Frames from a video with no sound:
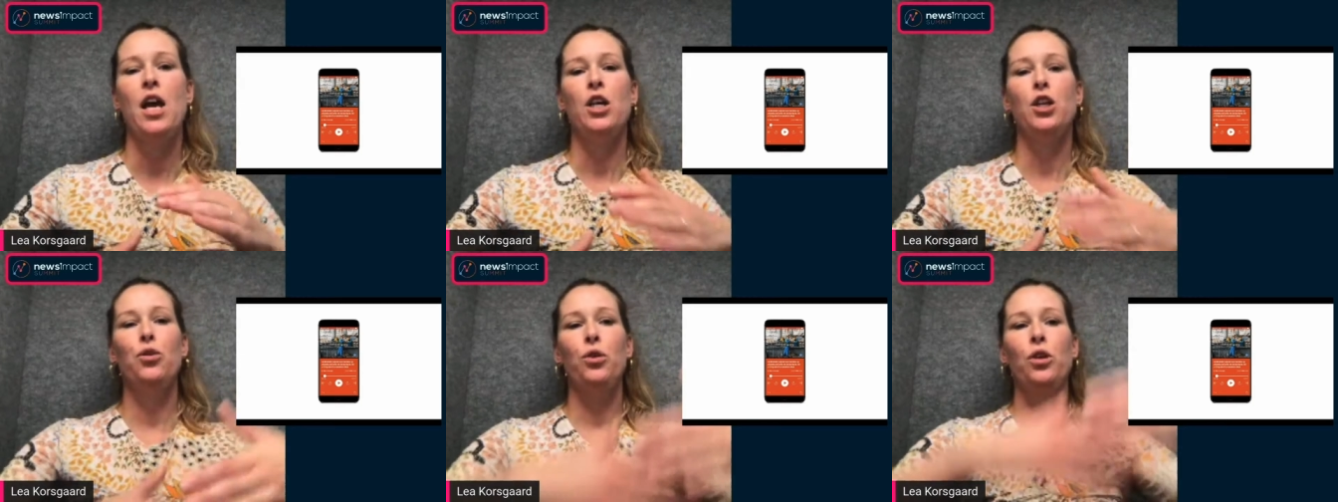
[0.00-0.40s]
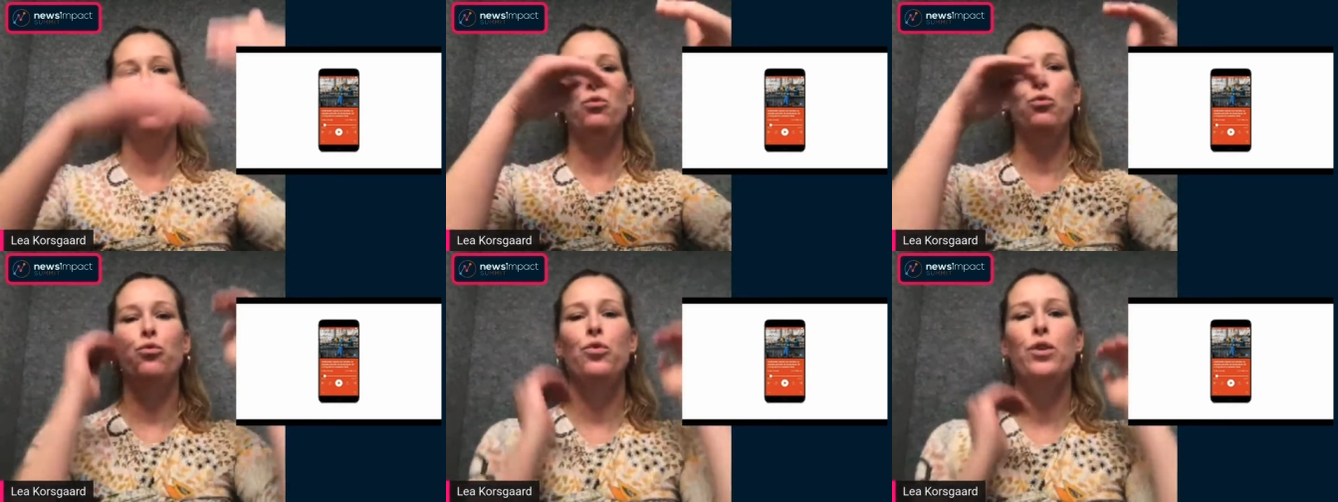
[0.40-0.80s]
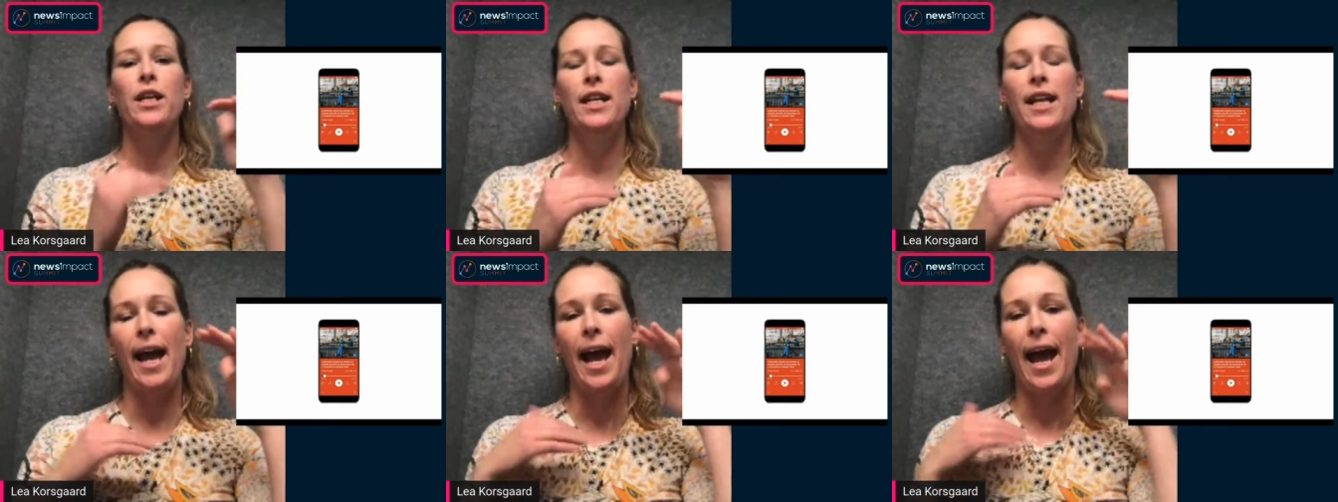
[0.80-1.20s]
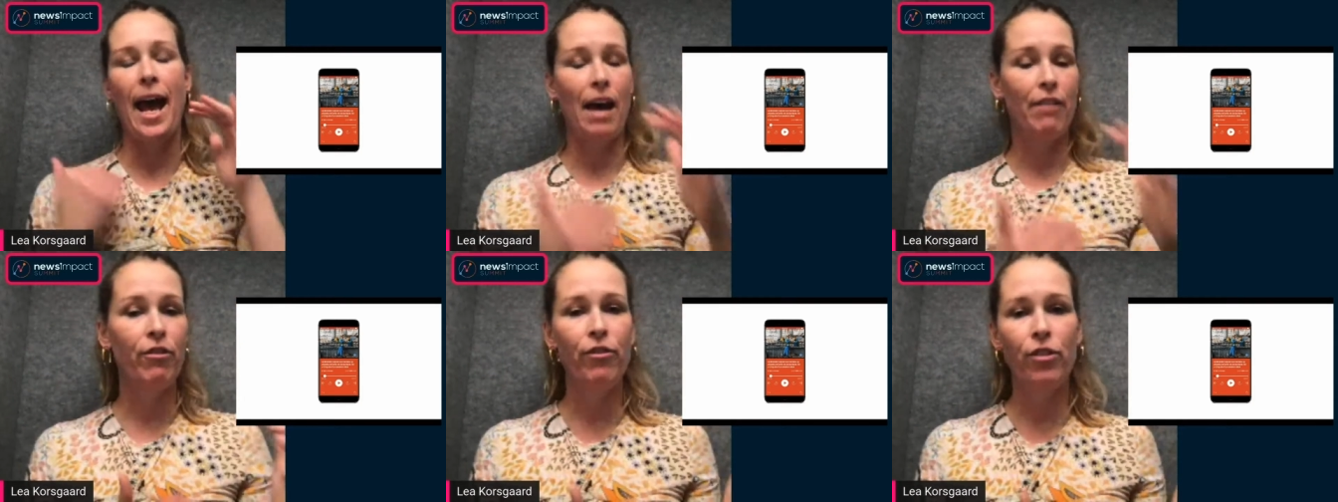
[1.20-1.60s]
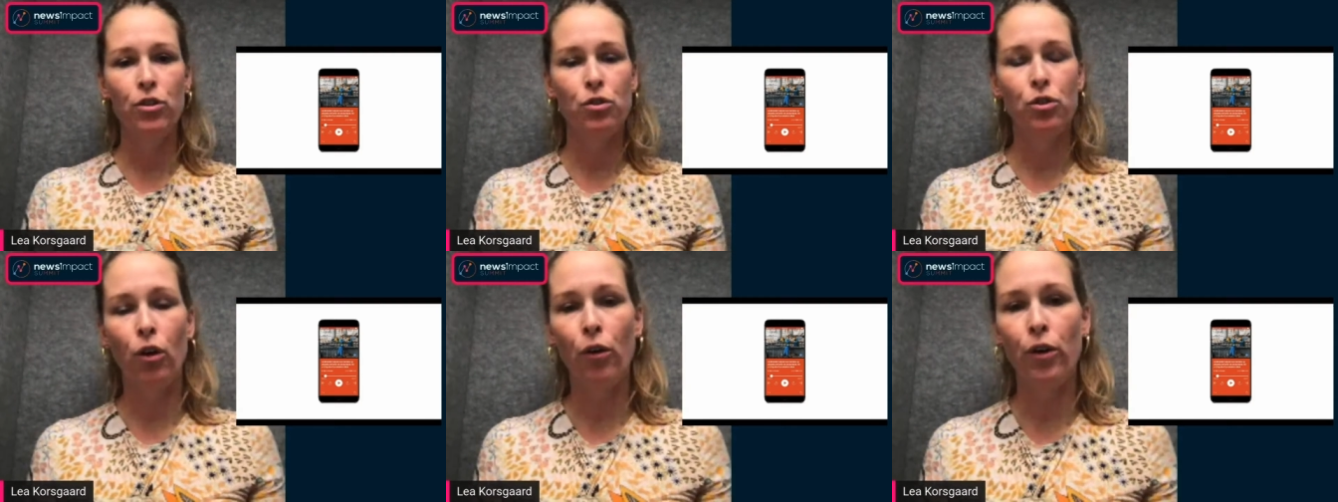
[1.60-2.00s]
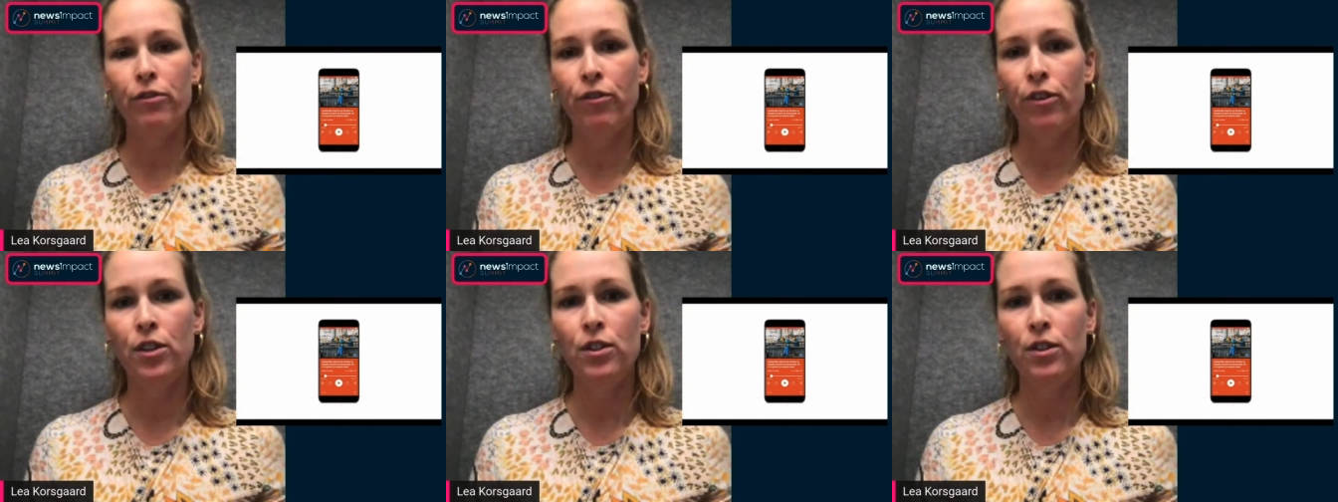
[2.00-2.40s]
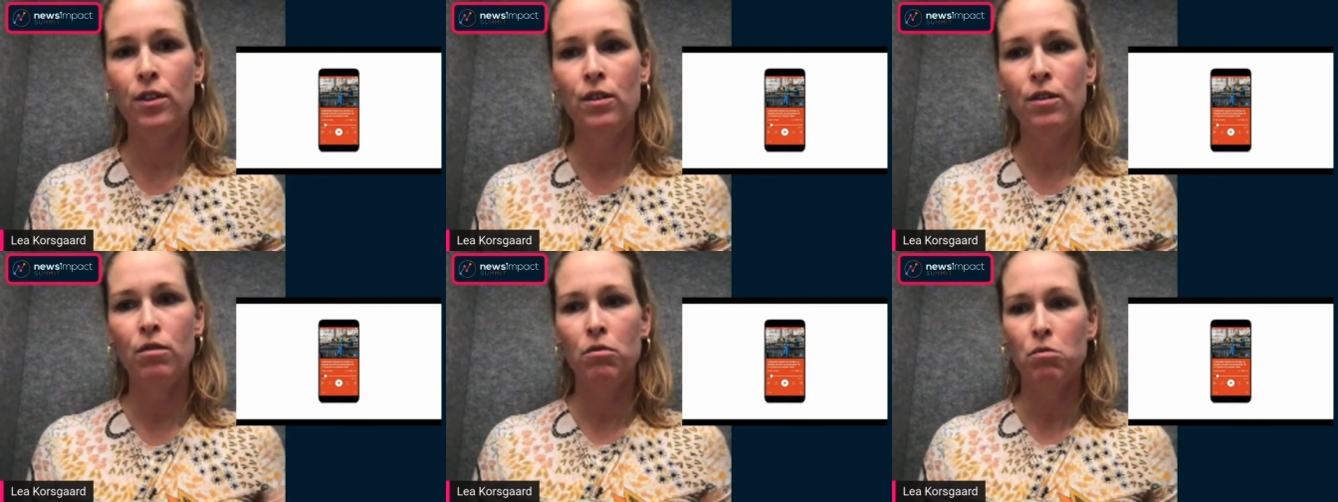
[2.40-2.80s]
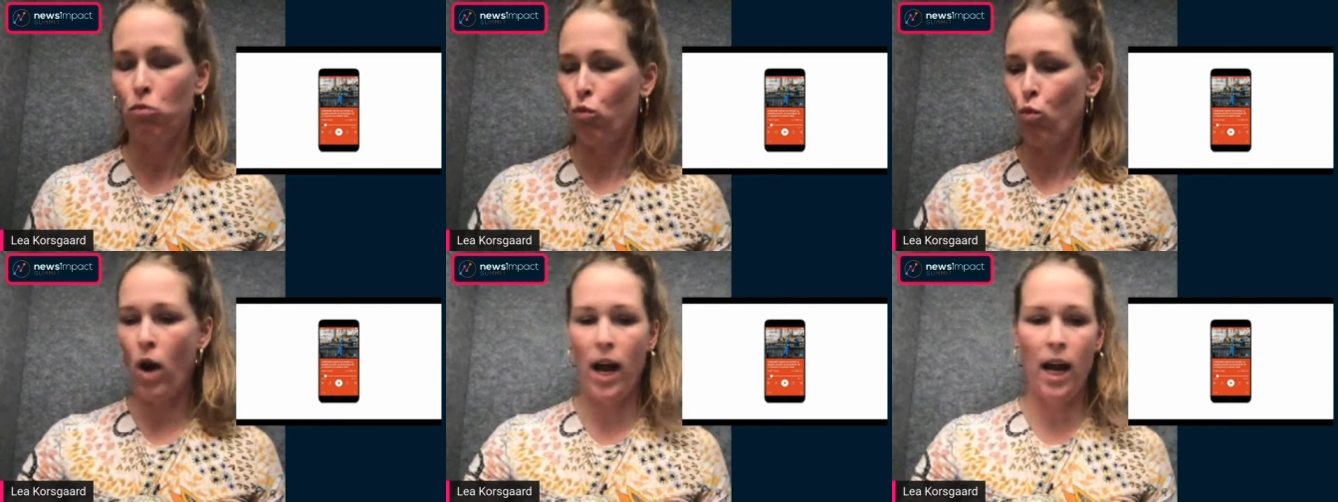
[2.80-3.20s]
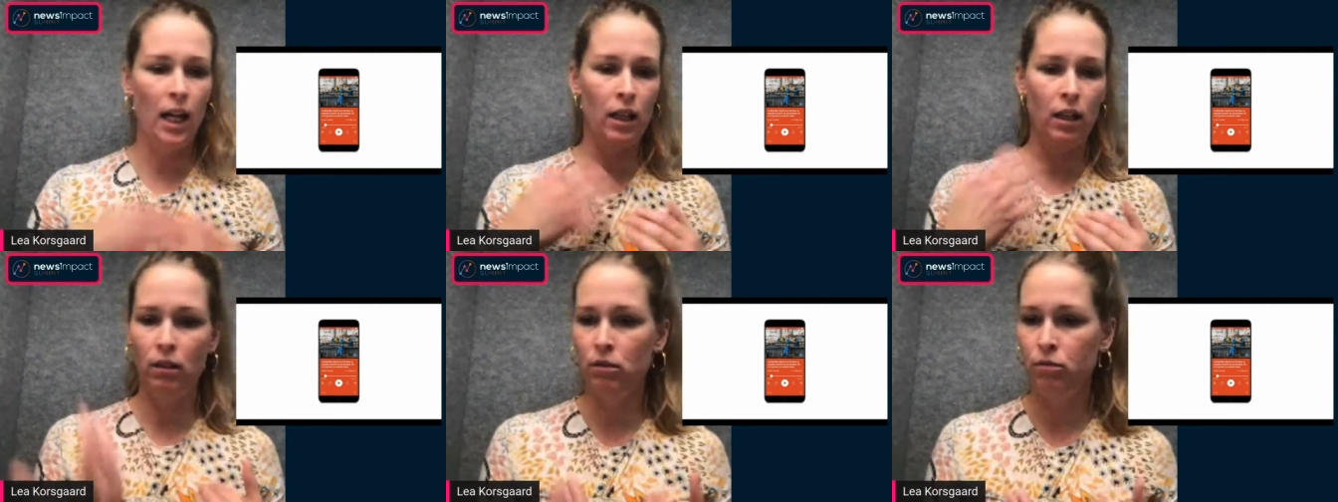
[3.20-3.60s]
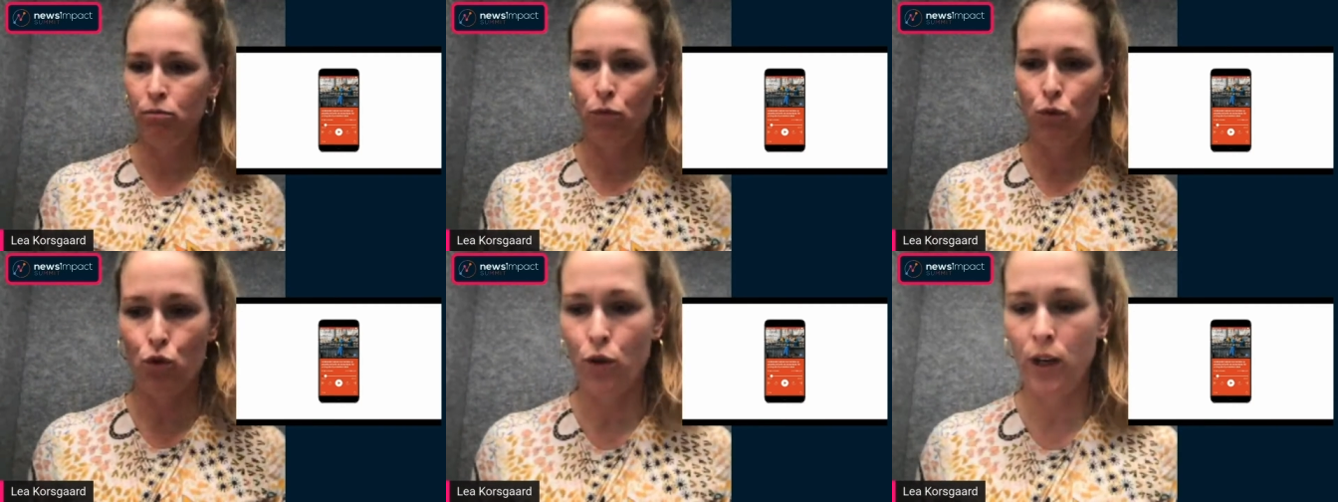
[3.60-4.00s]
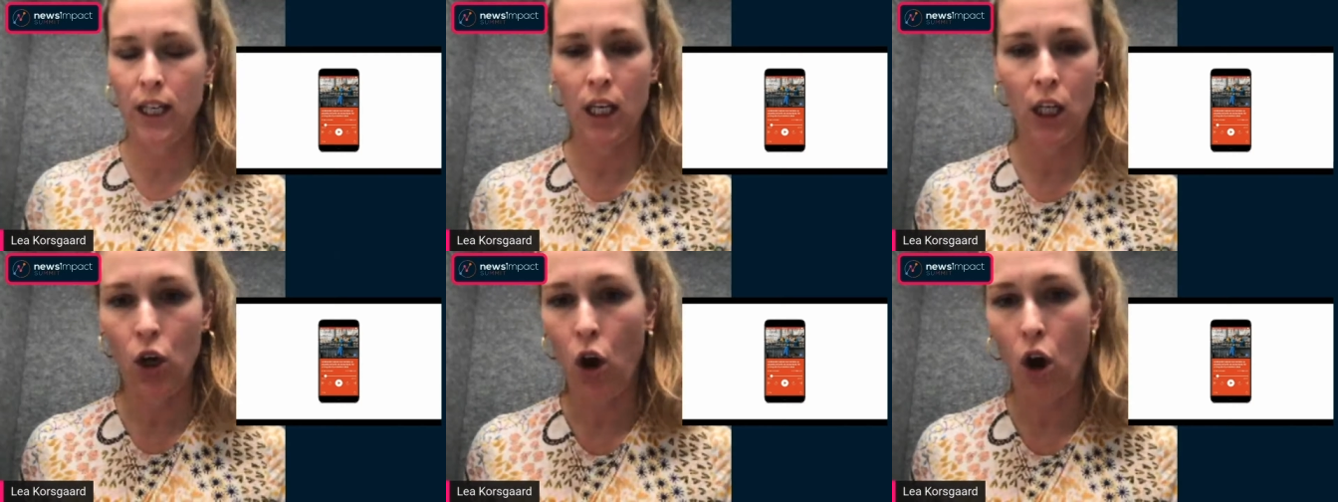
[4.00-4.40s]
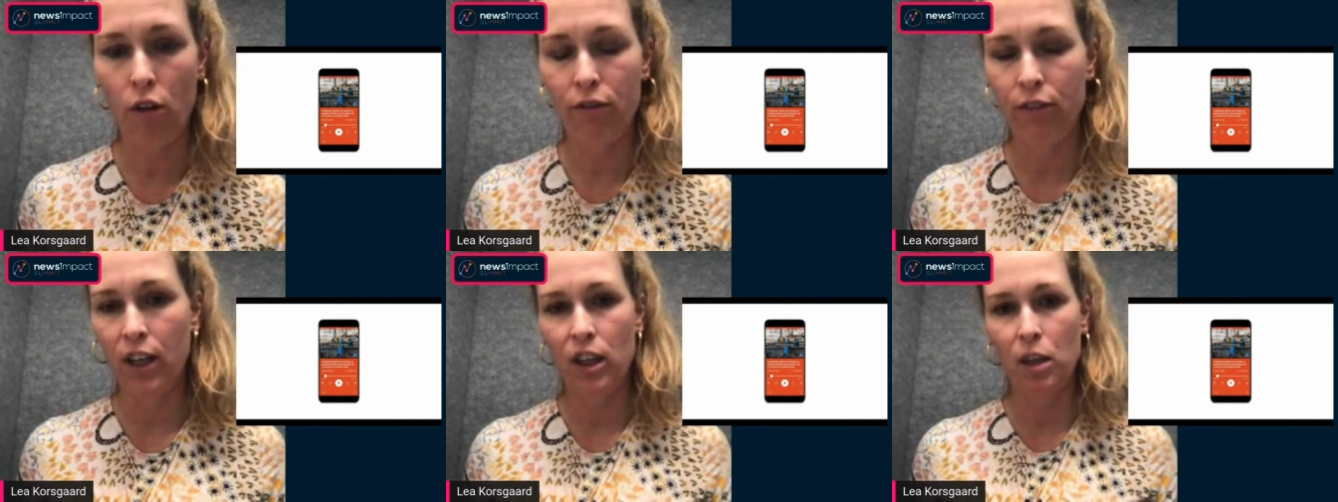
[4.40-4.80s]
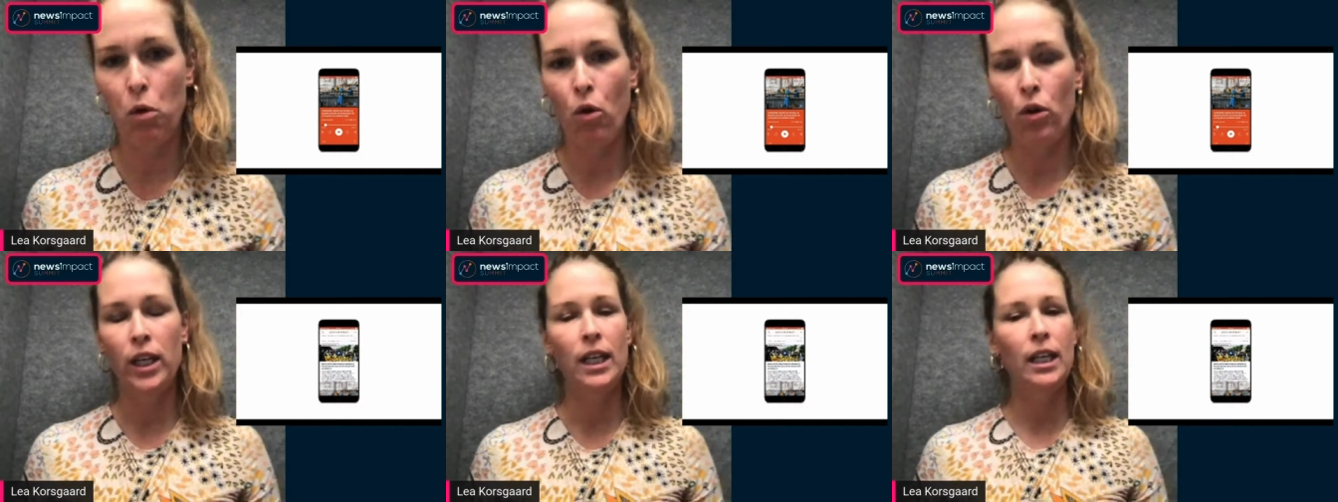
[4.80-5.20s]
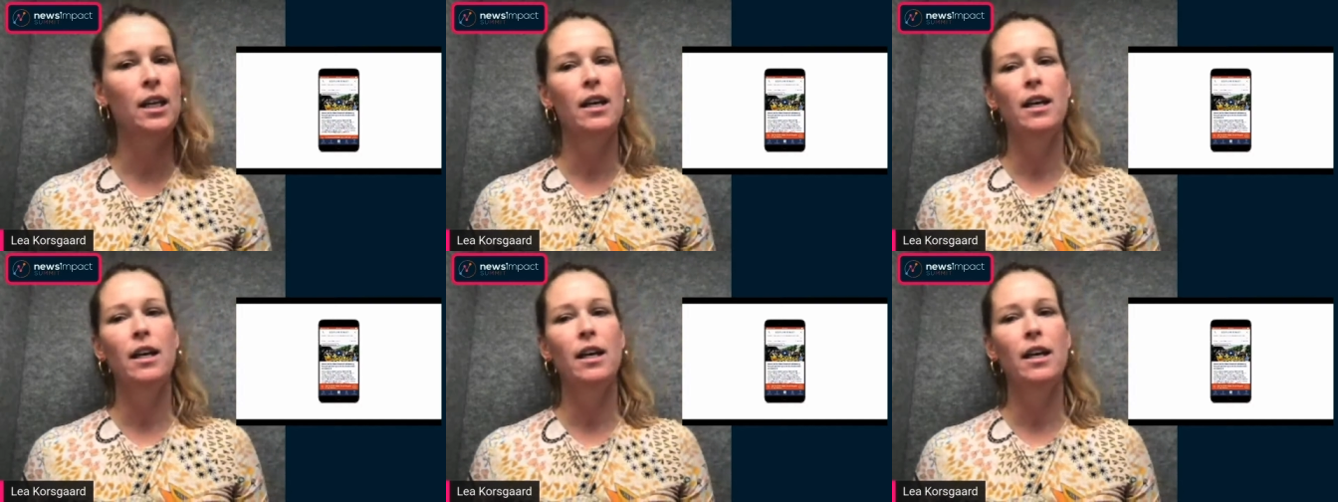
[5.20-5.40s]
you can read half of the story, for instance, while drinking coffee in the morning.